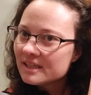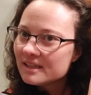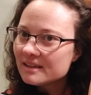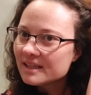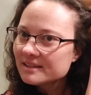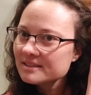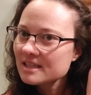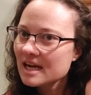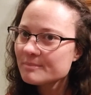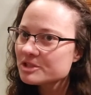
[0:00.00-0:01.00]
Let the
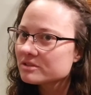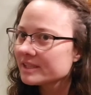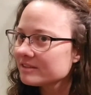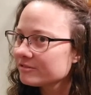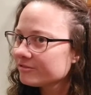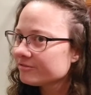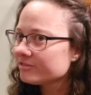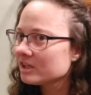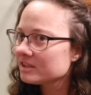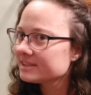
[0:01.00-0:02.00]
top strand
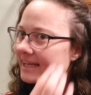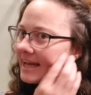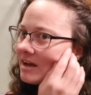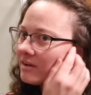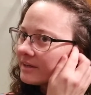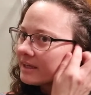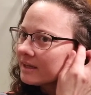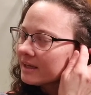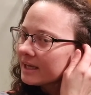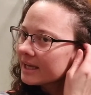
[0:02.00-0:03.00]
fall down
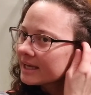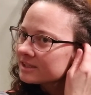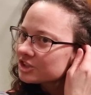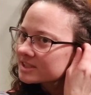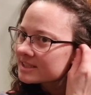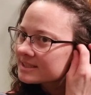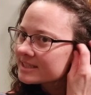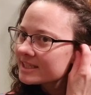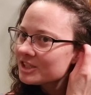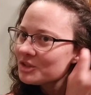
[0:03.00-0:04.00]
and just
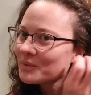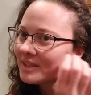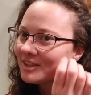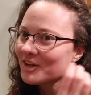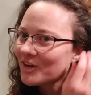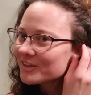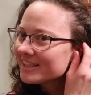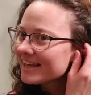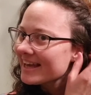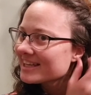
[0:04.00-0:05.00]
continue along
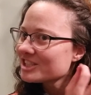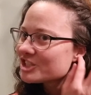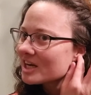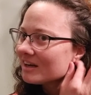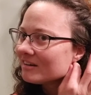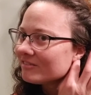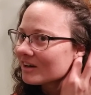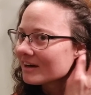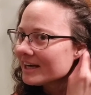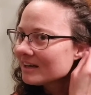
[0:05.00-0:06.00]
the edge of
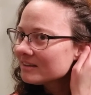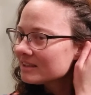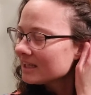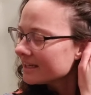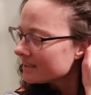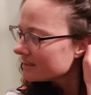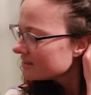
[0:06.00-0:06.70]
our hairline